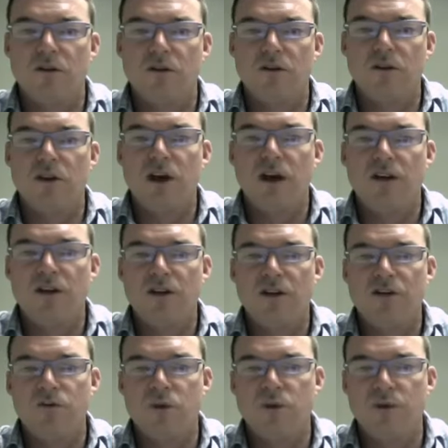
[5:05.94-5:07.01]

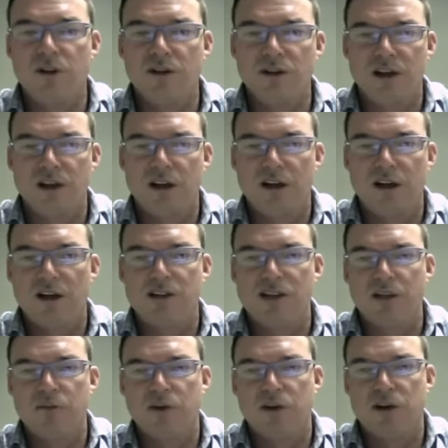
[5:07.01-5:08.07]
Yeah, we build a
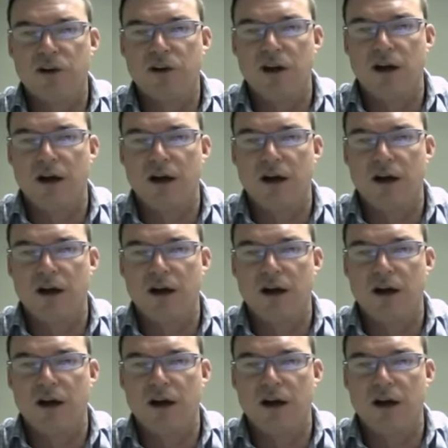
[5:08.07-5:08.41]
separate